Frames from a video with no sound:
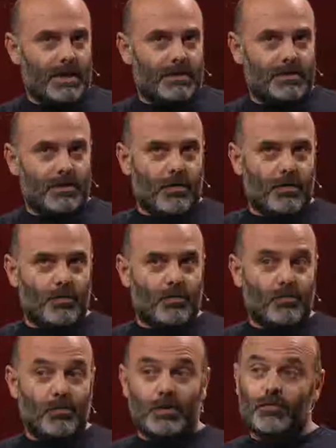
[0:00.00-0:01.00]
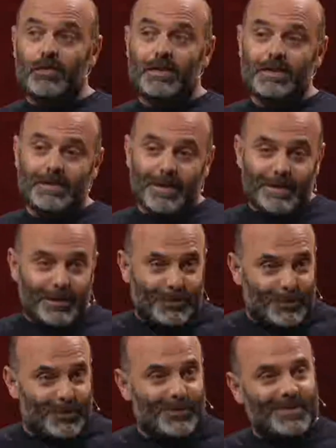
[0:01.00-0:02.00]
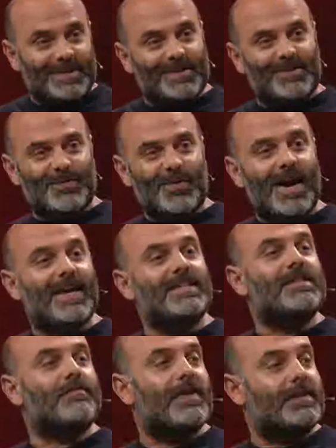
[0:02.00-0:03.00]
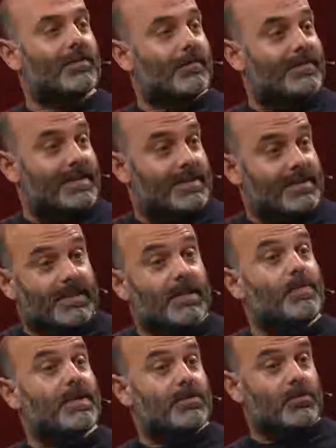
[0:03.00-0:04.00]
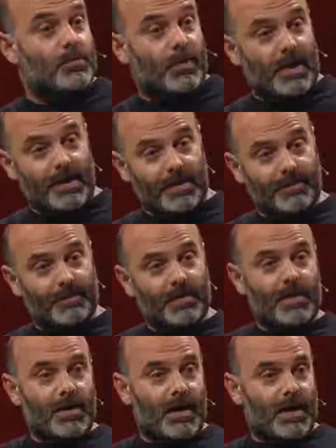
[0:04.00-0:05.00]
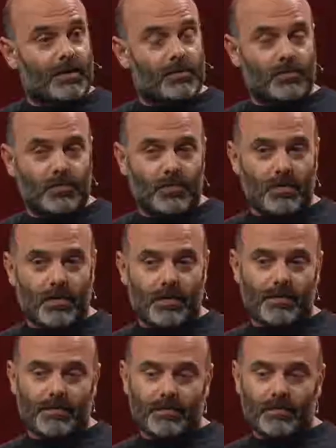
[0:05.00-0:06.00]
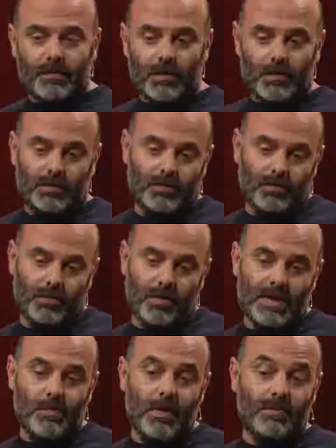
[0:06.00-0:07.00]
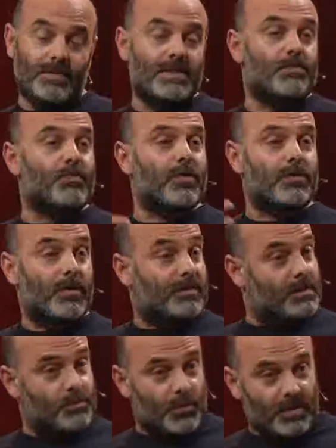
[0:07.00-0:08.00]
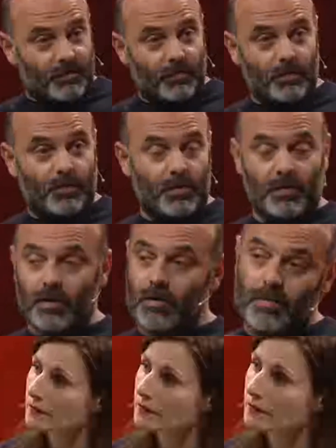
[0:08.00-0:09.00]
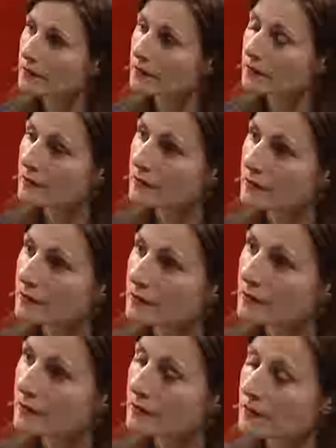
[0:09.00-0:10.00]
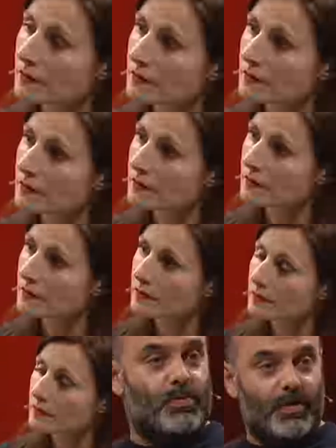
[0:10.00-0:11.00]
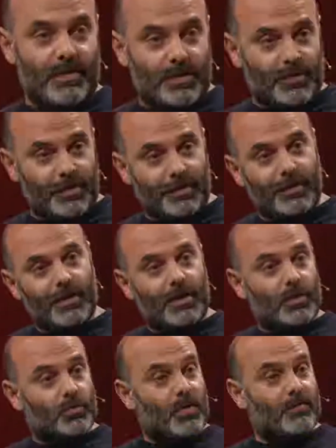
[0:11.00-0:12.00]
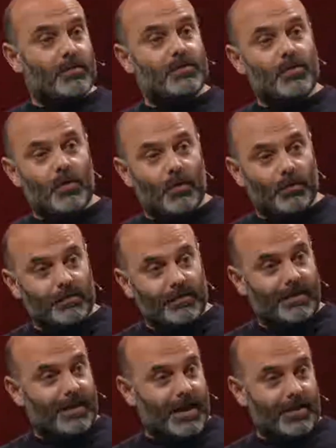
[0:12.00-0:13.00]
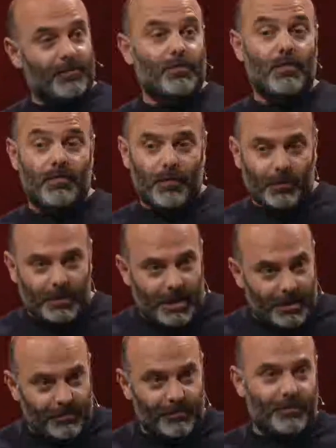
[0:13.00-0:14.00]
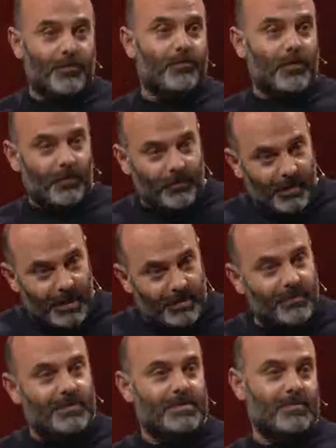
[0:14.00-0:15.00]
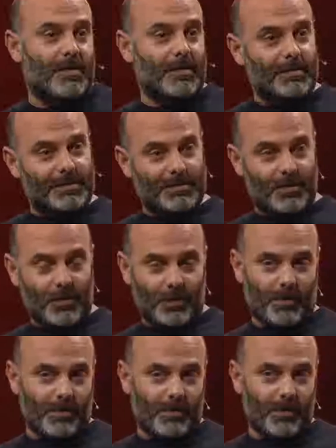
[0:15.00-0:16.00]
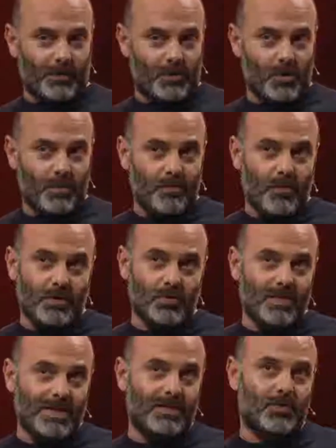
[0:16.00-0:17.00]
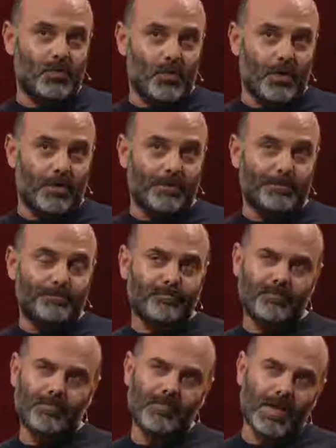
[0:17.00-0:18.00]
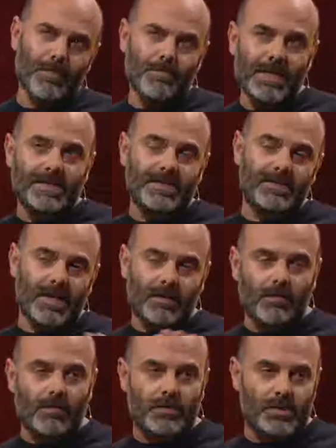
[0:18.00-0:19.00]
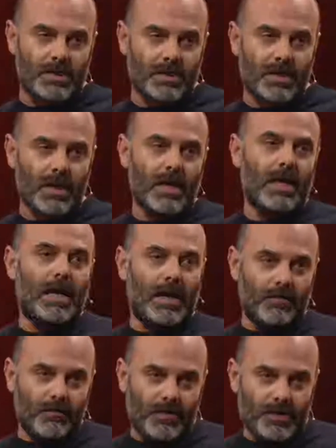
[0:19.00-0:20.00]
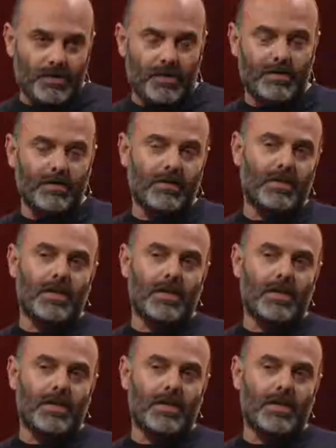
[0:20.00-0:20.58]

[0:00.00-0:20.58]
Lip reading: So what we decided to do is to activate all this sleeping supply and to enable this product, this beautiful product coming from, you know, designer inspiration, to have a second life, a third life, a fourth life, etc. So our job was really to mix technology and fashion.